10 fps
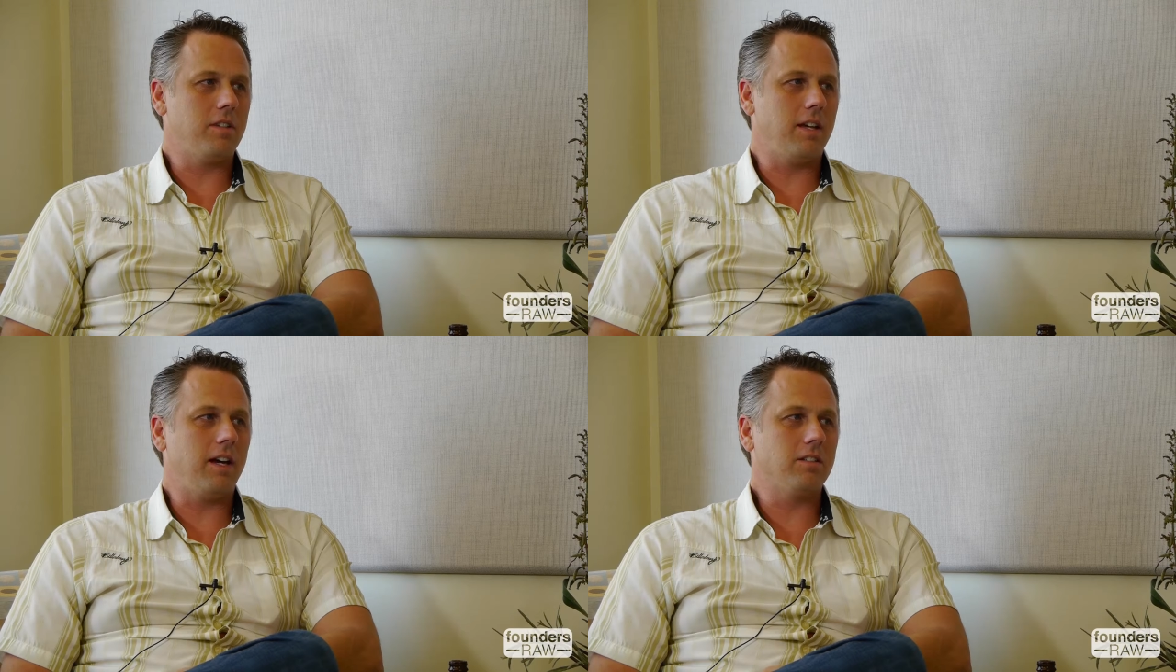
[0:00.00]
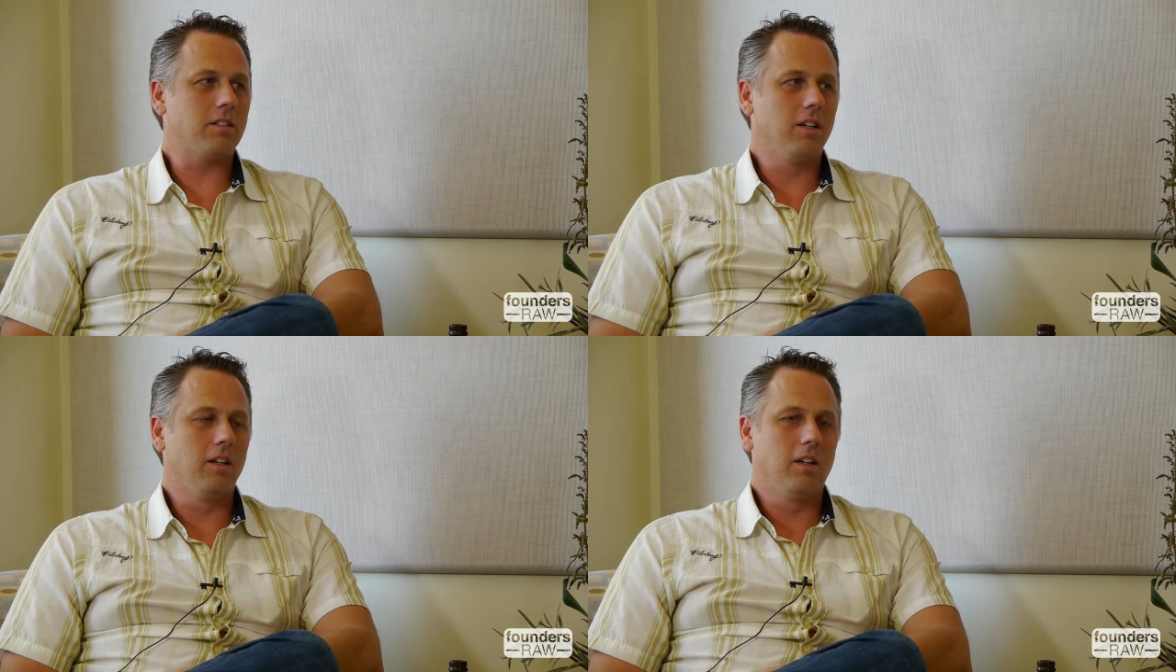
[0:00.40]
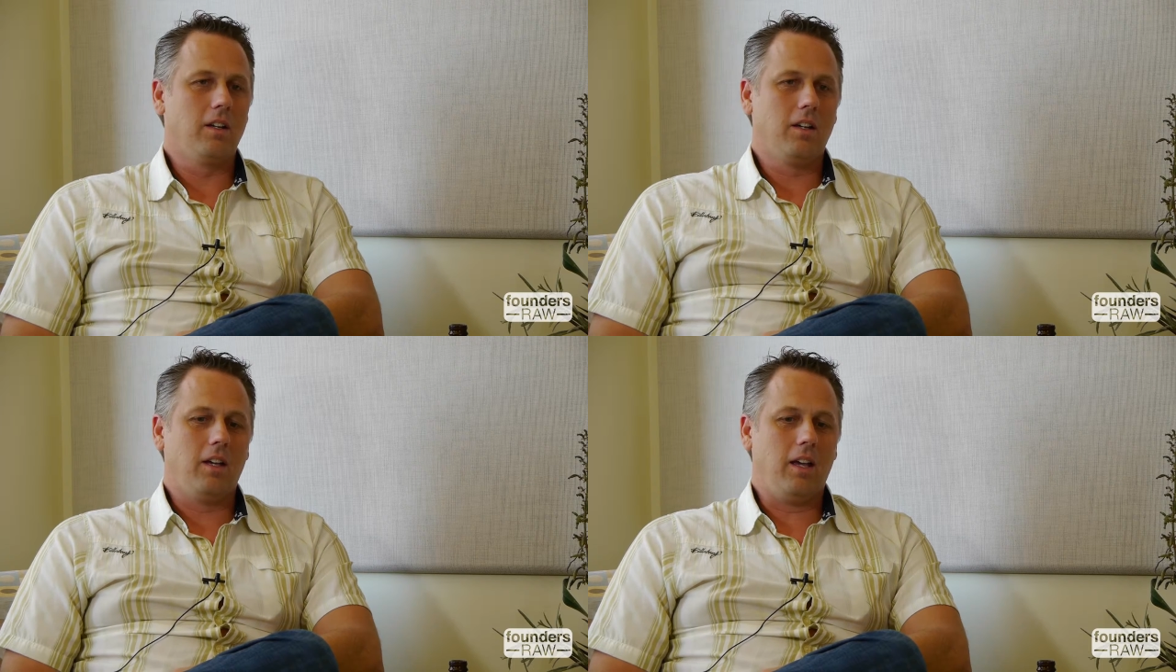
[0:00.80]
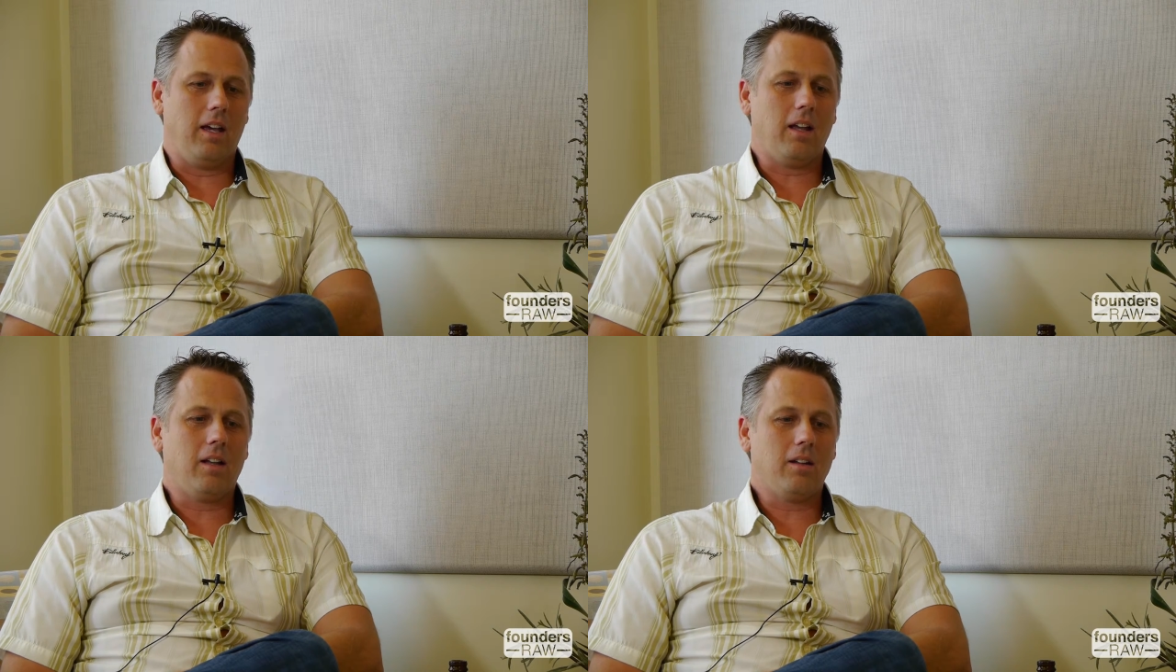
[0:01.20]
they ask,
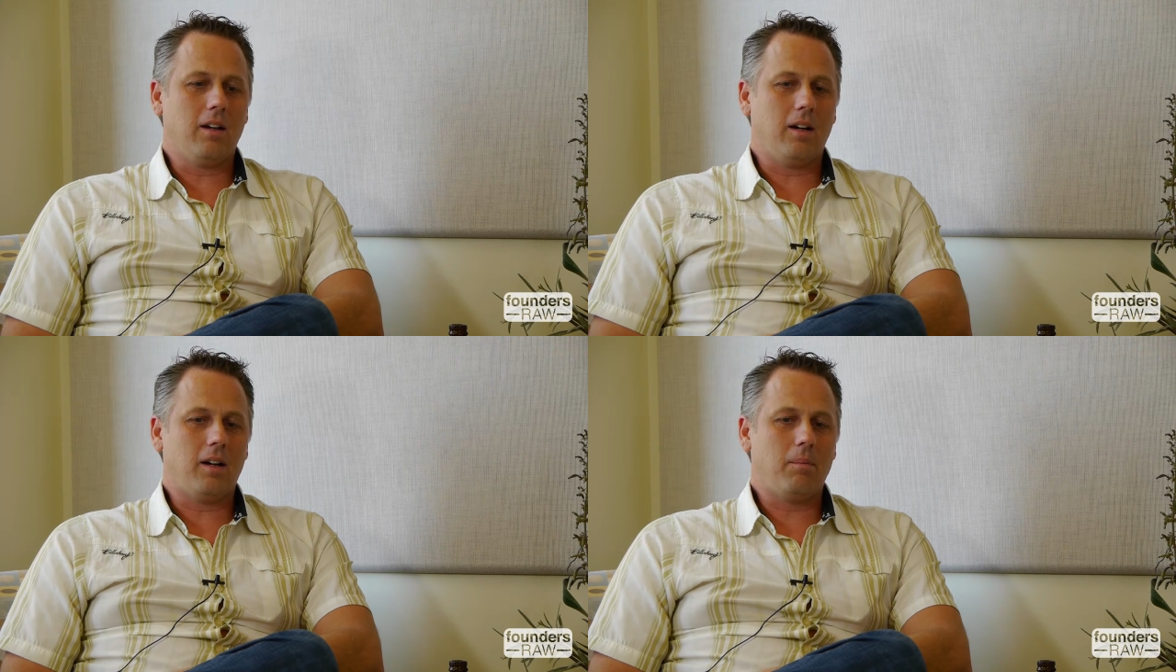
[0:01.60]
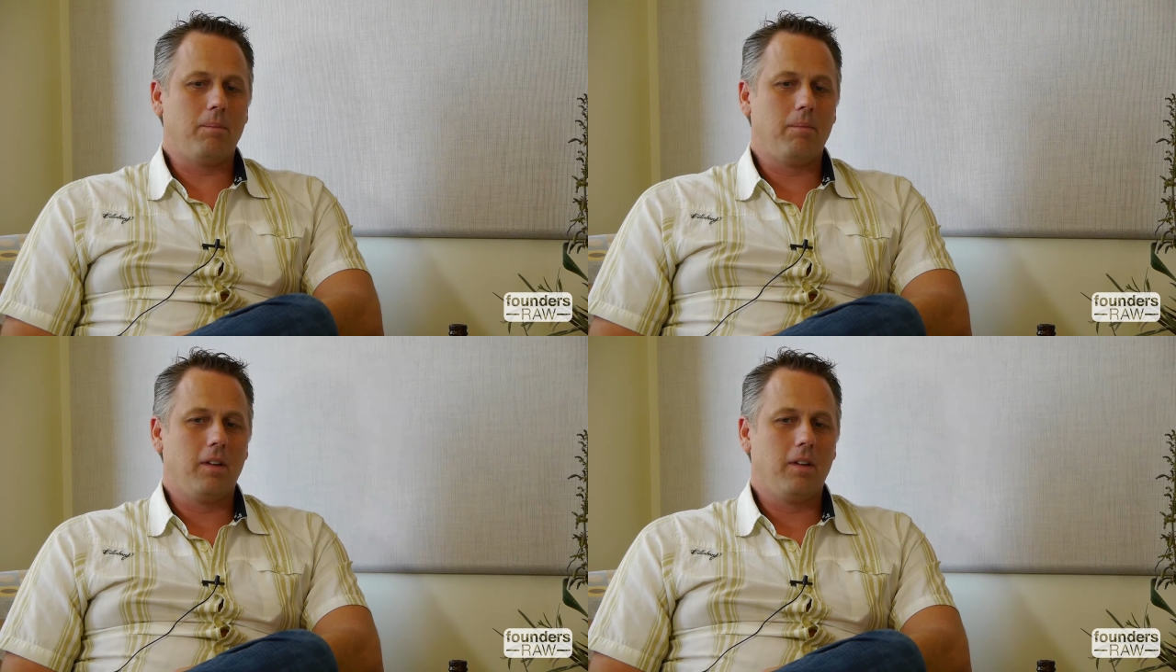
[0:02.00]
and um,